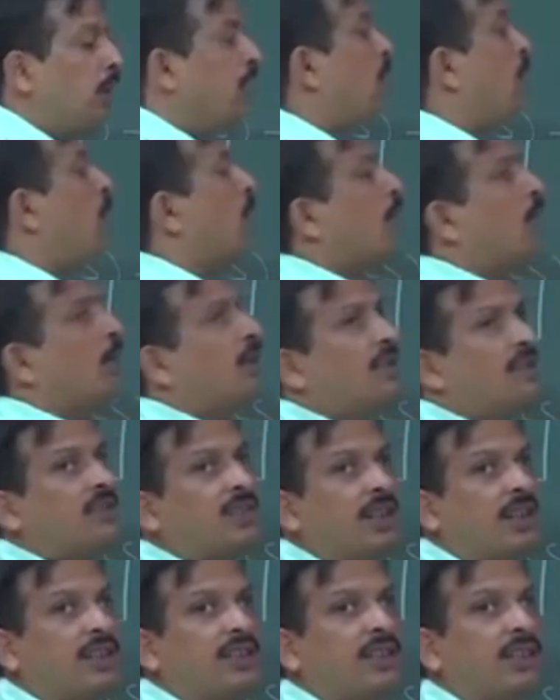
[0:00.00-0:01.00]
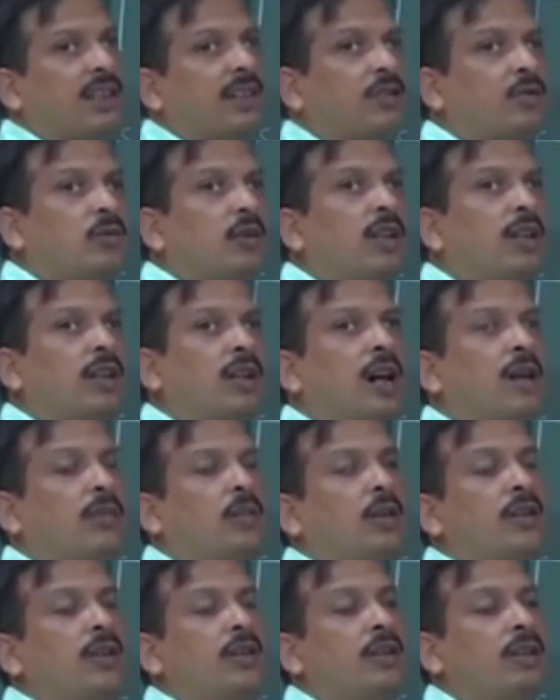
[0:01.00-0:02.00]
be the formant structures will come
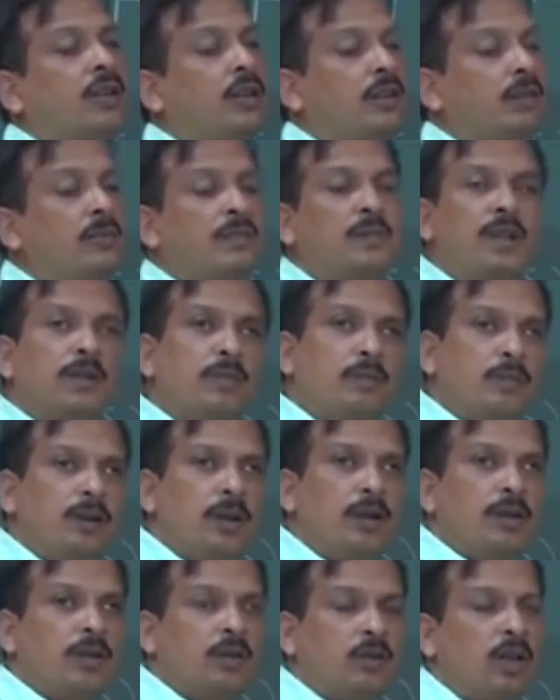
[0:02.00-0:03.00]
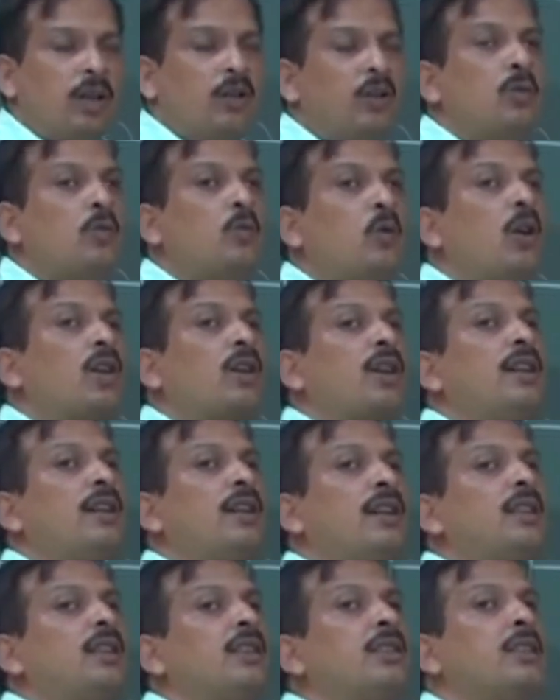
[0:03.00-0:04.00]
on when we model
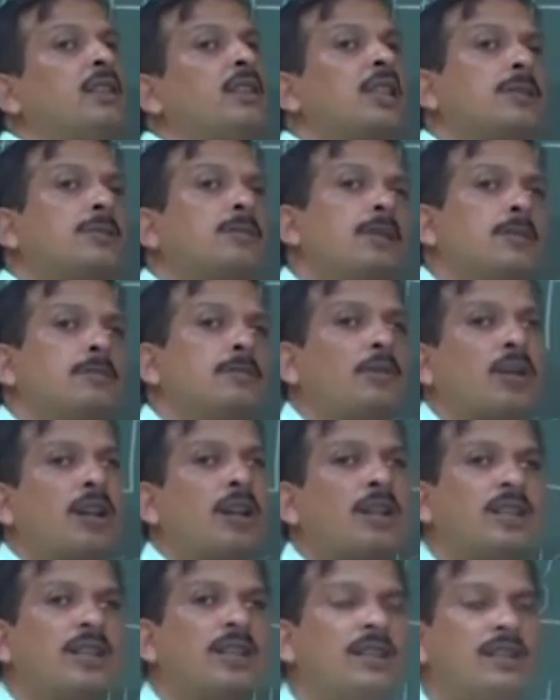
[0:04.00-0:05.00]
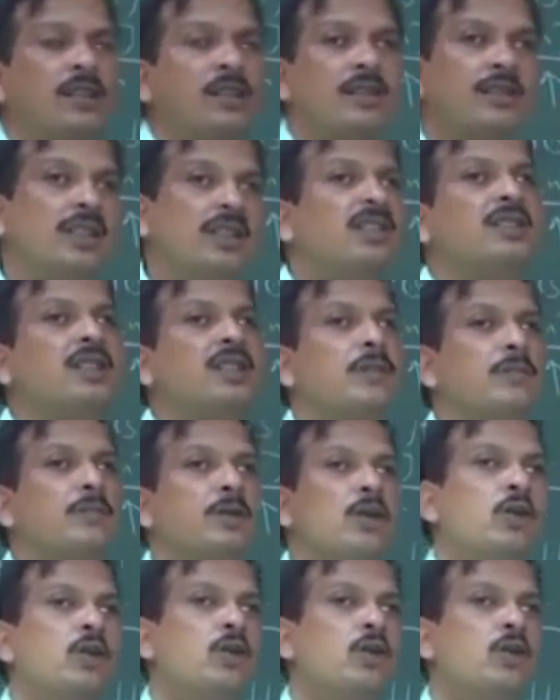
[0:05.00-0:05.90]
this speech production system.